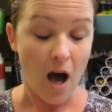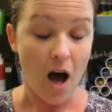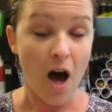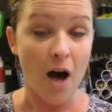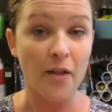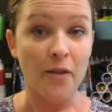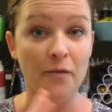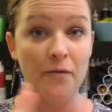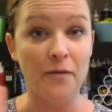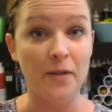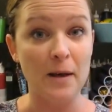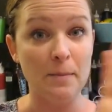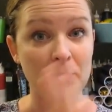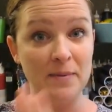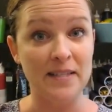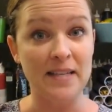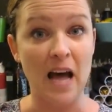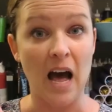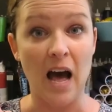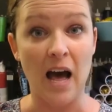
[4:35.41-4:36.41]
on the flip
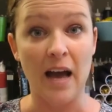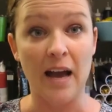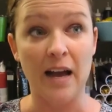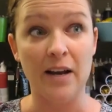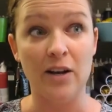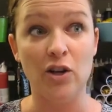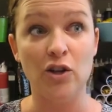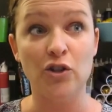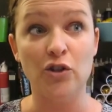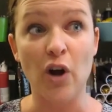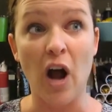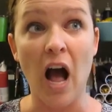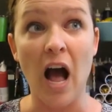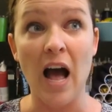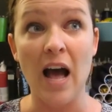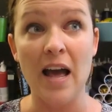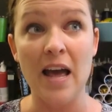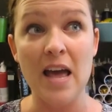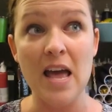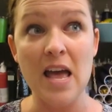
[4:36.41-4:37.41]
side,
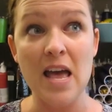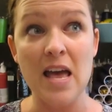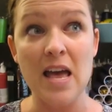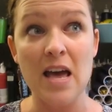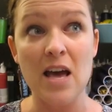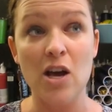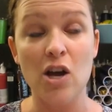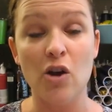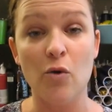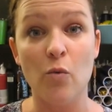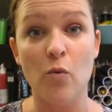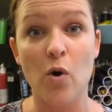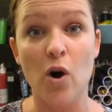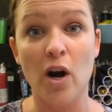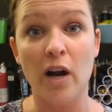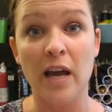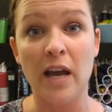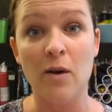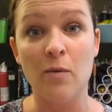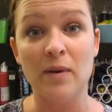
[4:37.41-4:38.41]
try
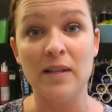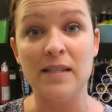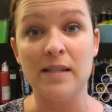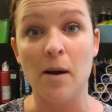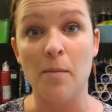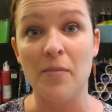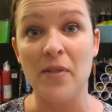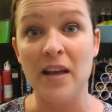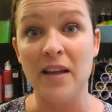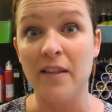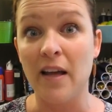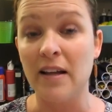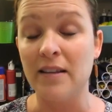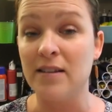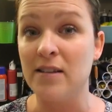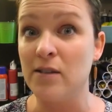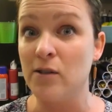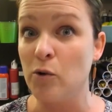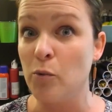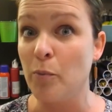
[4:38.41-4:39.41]
working with something
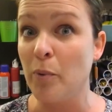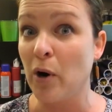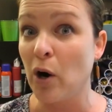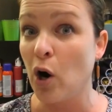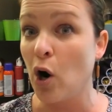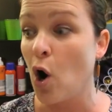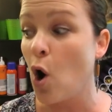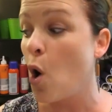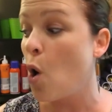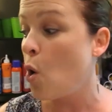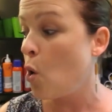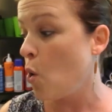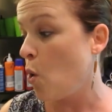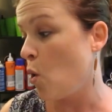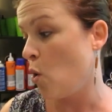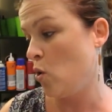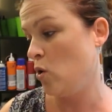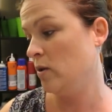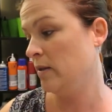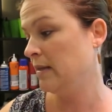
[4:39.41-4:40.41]
that's super
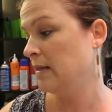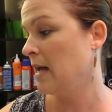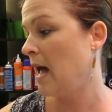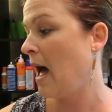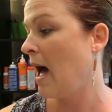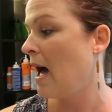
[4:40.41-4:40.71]
old.